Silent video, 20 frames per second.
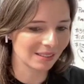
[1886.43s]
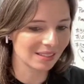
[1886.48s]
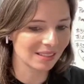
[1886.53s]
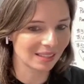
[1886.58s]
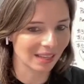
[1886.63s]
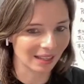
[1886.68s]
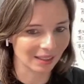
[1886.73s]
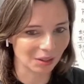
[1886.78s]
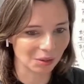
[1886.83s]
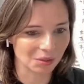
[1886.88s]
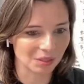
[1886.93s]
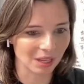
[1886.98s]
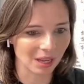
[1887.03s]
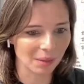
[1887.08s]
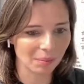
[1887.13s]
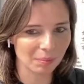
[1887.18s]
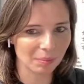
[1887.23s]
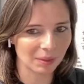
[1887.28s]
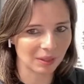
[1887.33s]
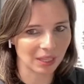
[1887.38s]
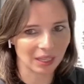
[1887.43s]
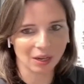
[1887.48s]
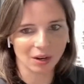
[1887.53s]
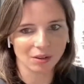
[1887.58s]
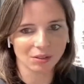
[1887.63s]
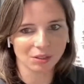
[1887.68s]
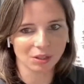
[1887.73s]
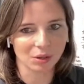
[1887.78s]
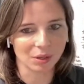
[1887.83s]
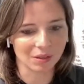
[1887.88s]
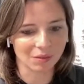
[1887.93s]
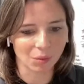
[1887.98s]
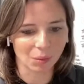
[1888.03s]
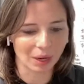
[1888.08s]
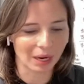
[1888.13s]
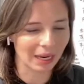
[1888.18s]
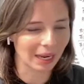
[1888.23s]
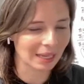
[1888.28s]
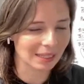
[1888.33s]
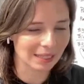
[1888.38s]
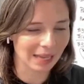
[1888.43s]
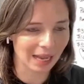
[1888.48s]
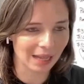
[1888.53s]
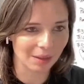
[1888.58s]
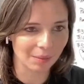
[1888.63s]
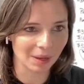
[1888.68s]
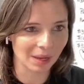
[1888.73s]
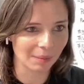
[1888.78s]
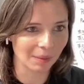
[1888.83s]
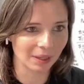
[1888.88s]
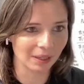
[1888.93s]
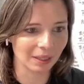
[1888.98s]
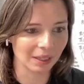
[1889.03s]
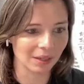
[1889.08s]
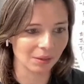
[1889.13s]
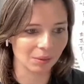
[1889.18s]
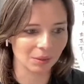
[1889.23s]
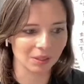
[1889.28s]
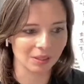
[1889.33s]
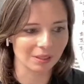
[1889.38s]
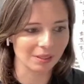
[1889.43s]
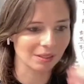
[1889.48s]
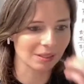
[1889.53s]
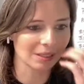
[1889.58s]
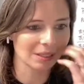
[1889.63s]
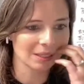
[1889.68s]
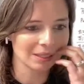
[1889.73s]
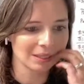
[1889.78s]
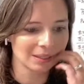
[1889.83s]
set those up. But then also, even when I got to Alabama, it was